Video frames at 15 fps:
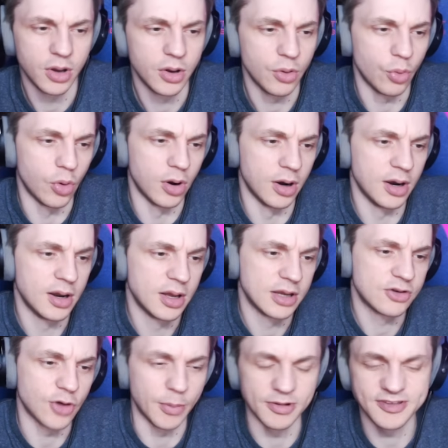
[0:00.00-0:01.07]
or
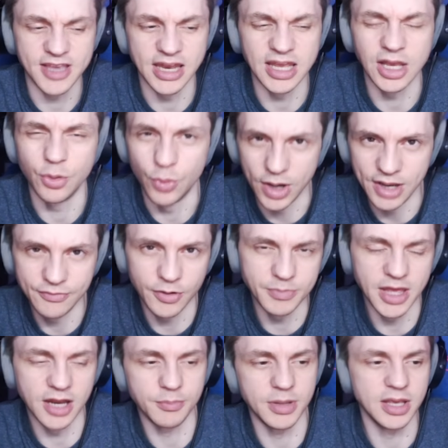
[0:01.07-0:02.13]
troubles getting away from
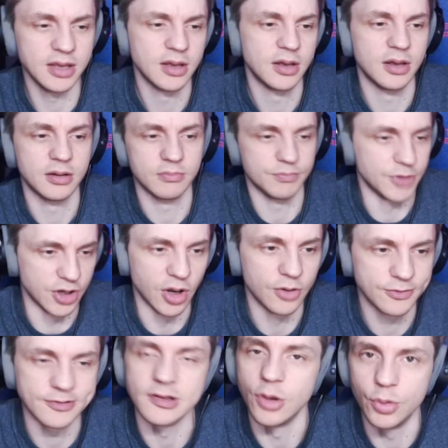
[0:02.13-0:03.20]
the enemy, you know,
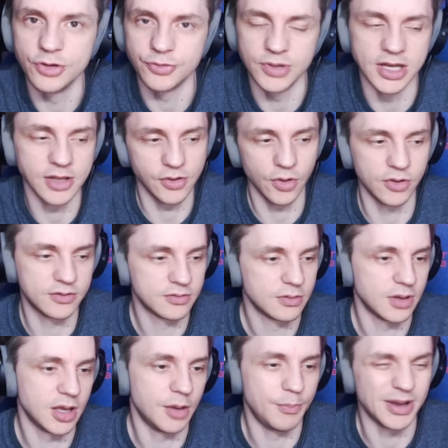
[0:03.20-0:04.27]
slow is really good,
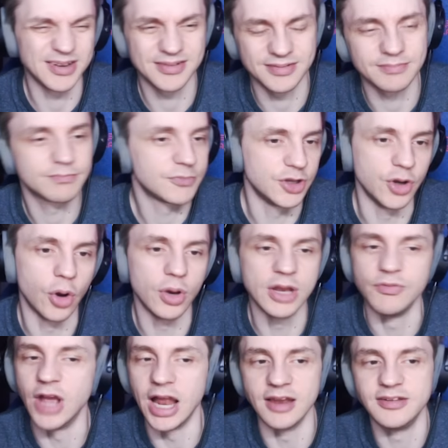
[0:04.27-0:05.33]
but you know, in
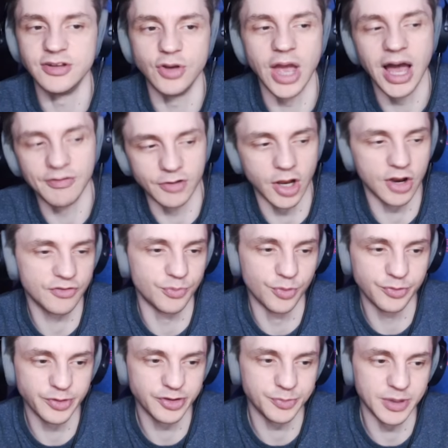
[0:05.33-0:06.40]
reality you have a lot of
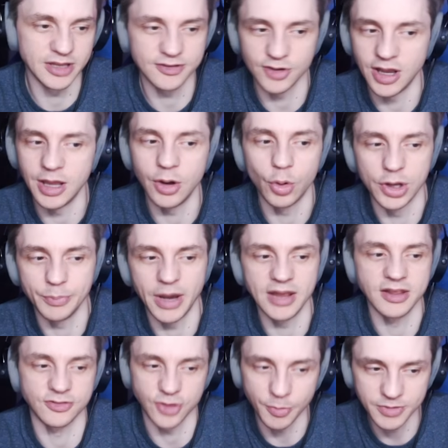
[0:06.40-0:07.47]
movement speed, so I only buy
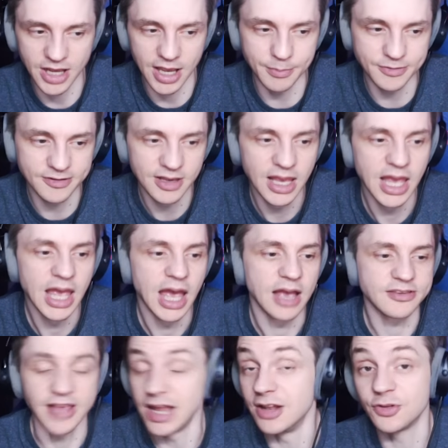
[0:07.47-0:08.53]
this sometimes.
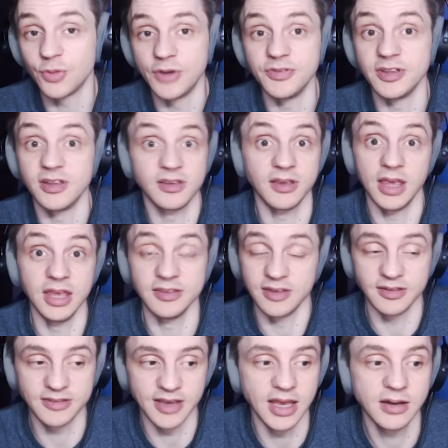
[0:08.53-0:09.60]
Silence Wave is
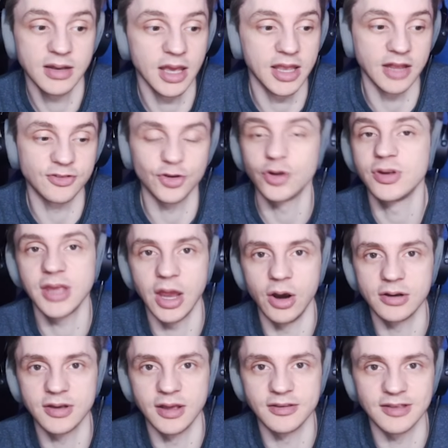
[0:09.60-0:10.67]
insane against certain
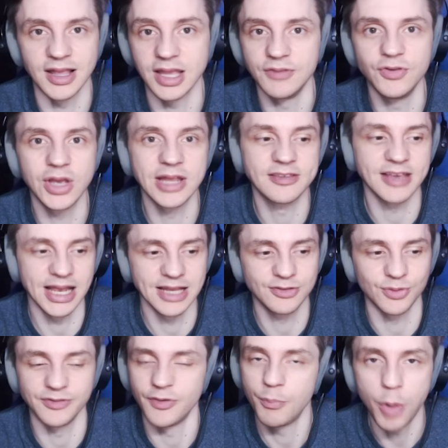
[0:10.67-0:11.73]
characters, like if you can Silence
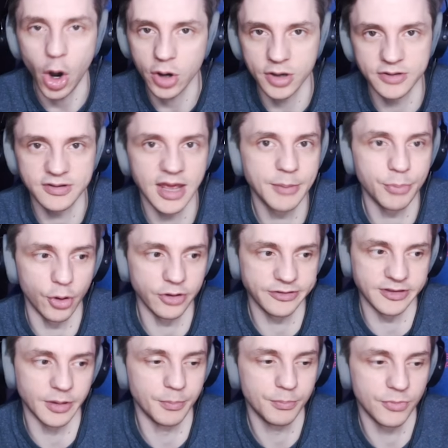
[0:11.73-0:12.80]
Wave or Pocket and
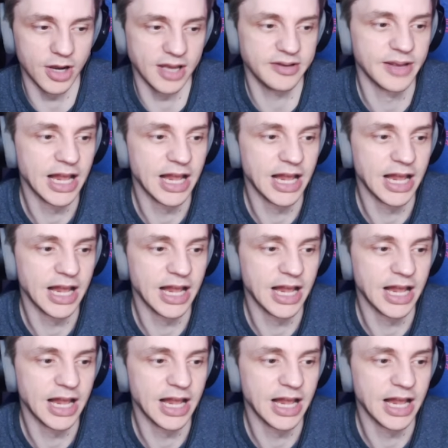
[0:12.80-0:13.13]
burst them, right?